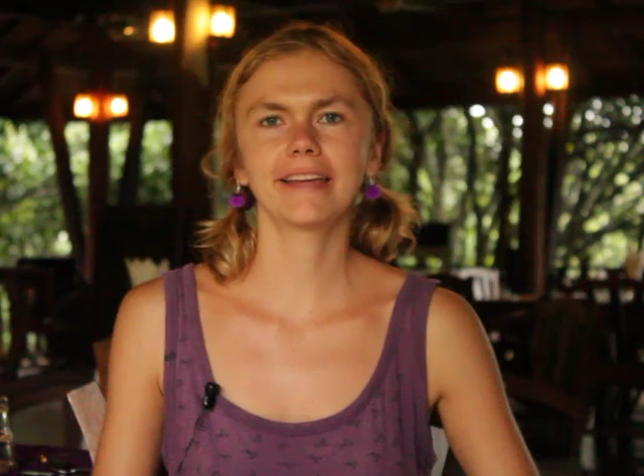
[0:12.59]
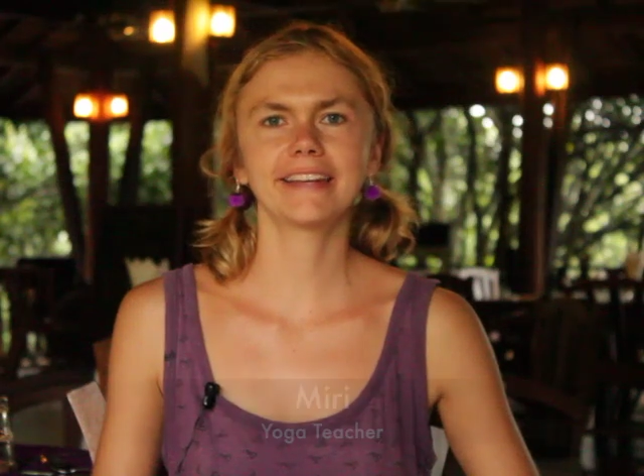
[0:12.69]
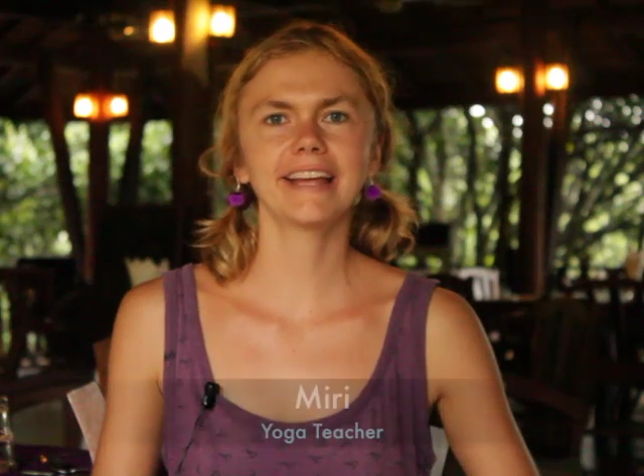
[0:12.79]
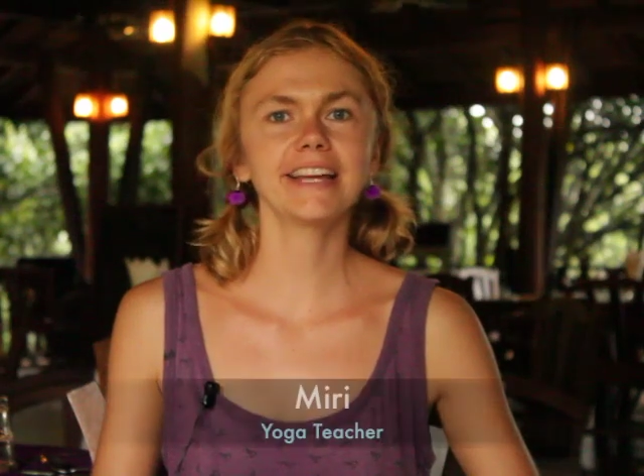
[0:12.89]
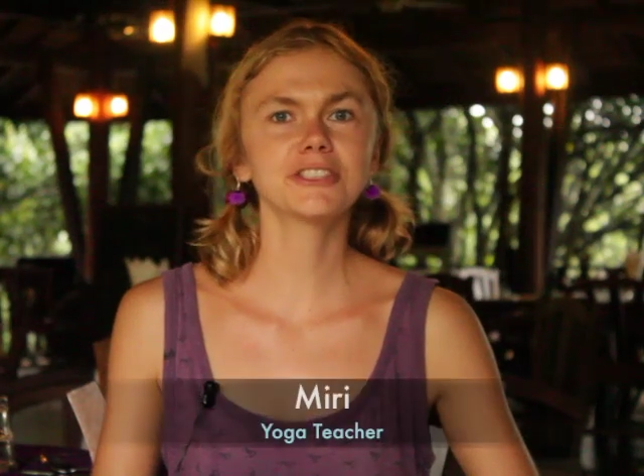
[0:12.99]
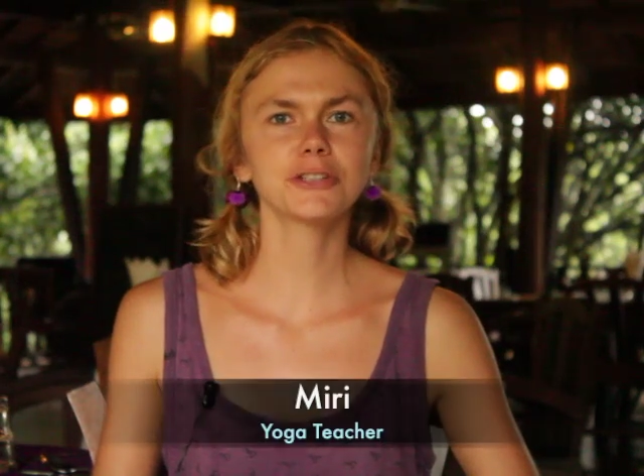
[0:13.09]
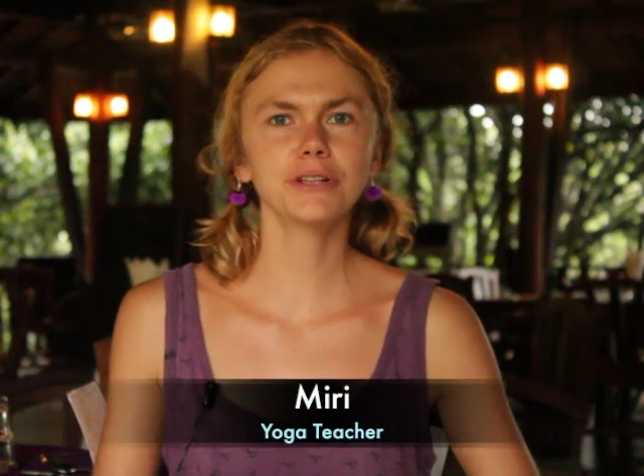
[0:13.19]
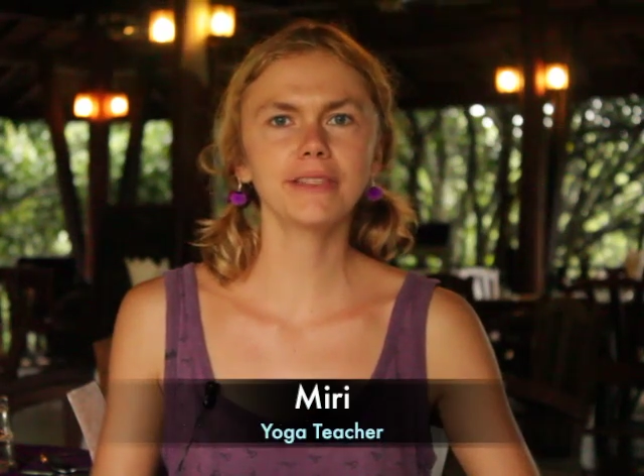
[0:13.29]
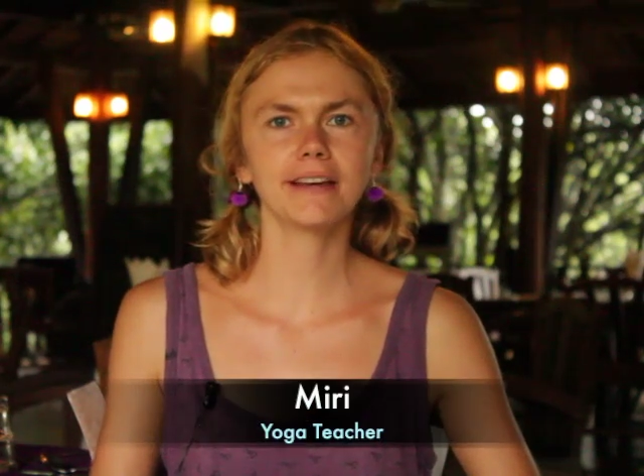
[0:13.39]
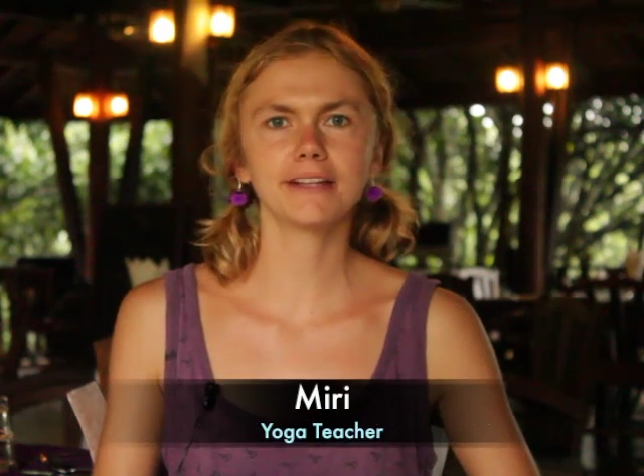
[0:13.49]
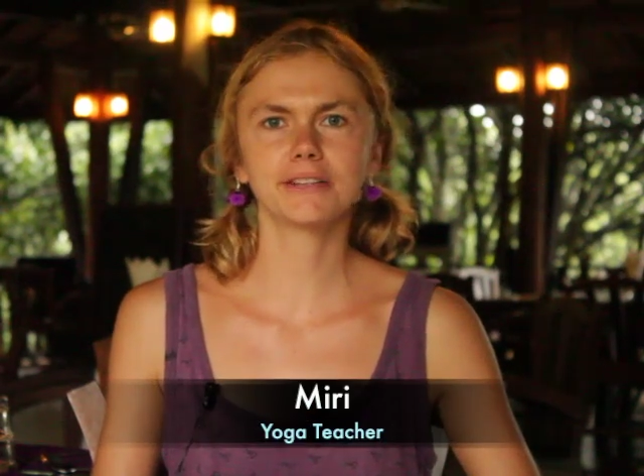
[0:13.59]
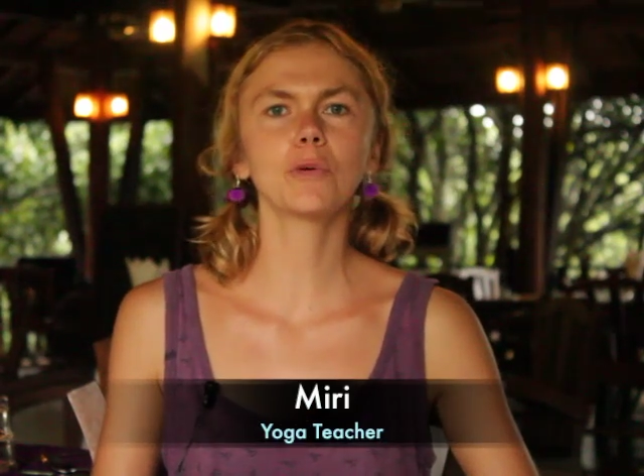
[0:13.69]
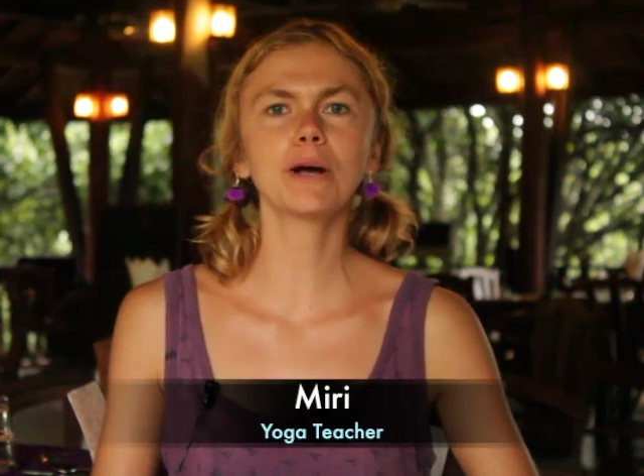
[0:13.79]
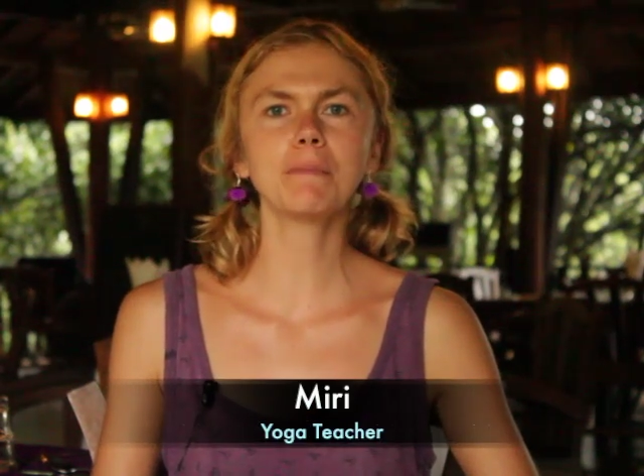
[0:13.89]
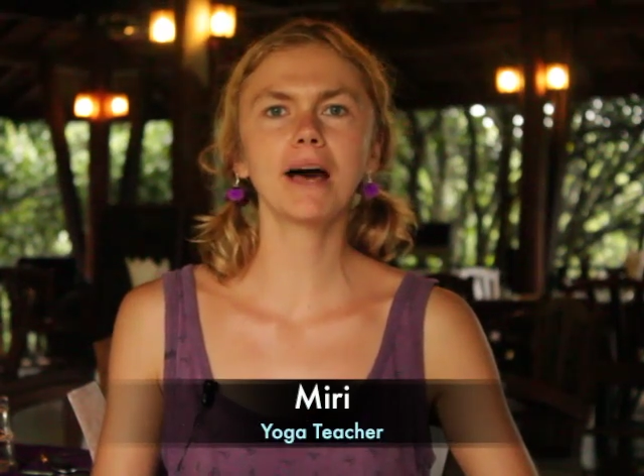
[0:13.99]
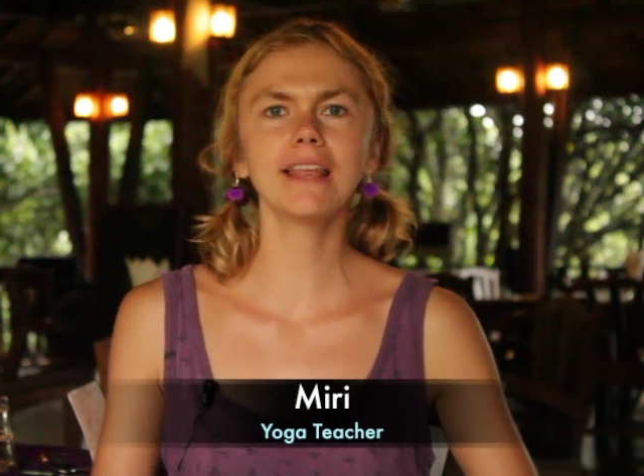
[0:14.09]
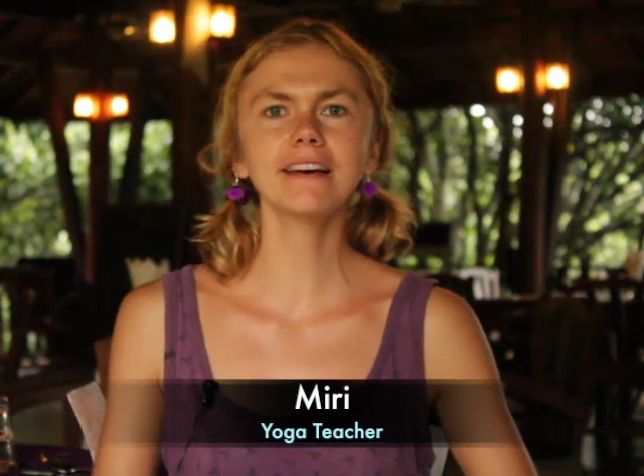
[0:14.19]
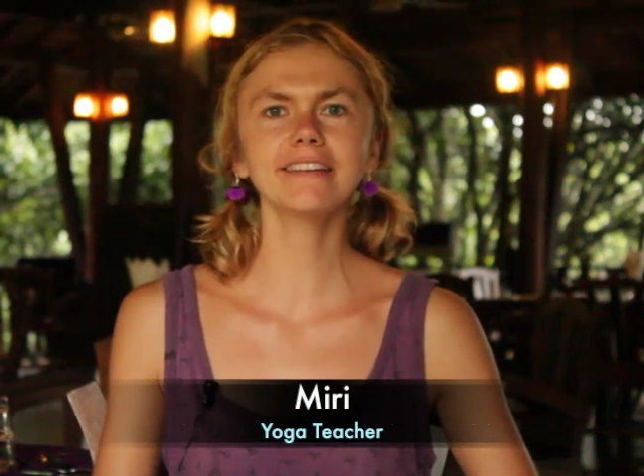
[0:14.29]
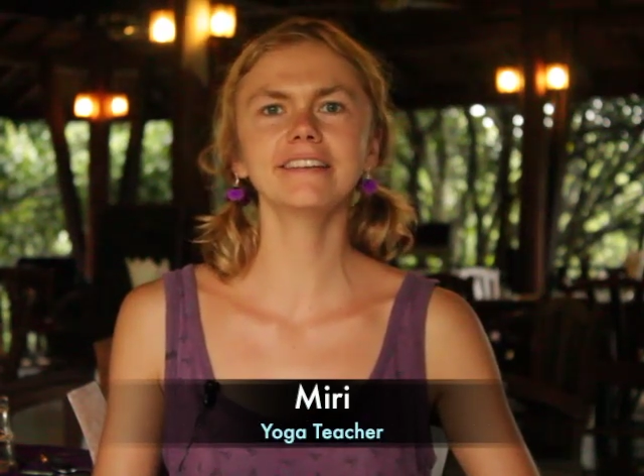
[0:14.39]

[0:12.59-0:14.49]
and I joined the Yoga Mala